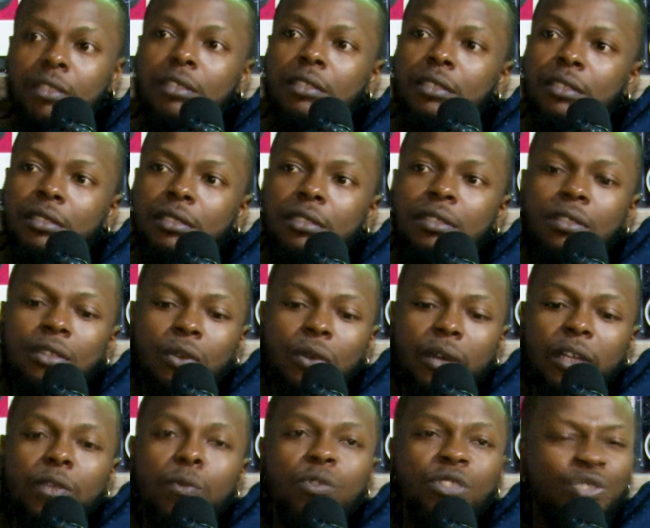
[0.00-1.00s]
Yeah. You
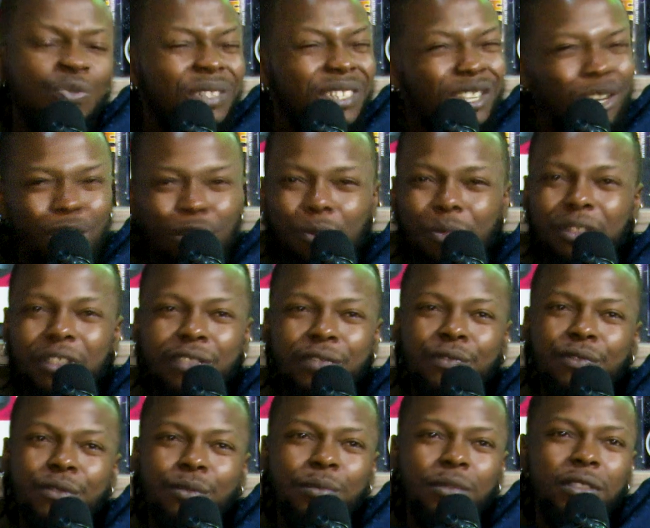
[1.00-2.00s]
know, and it was really
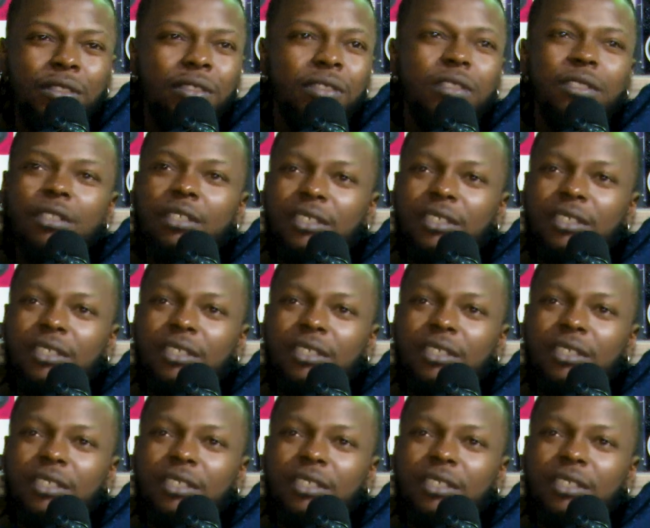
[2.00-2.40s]
humbling for me.